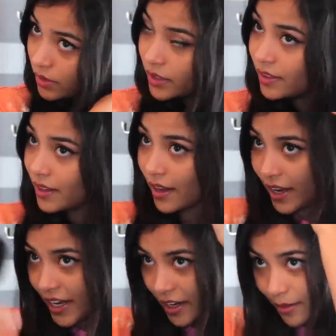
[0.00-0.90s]
Look at that
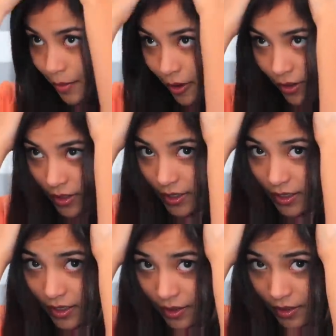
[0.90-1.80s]
hair part.
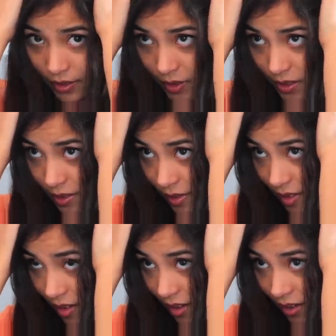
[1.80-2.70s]
What is
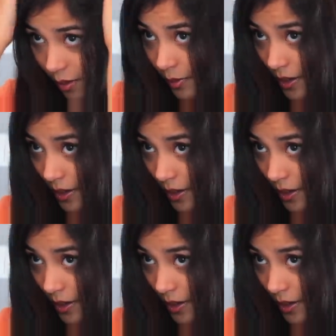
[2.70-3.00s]
going on up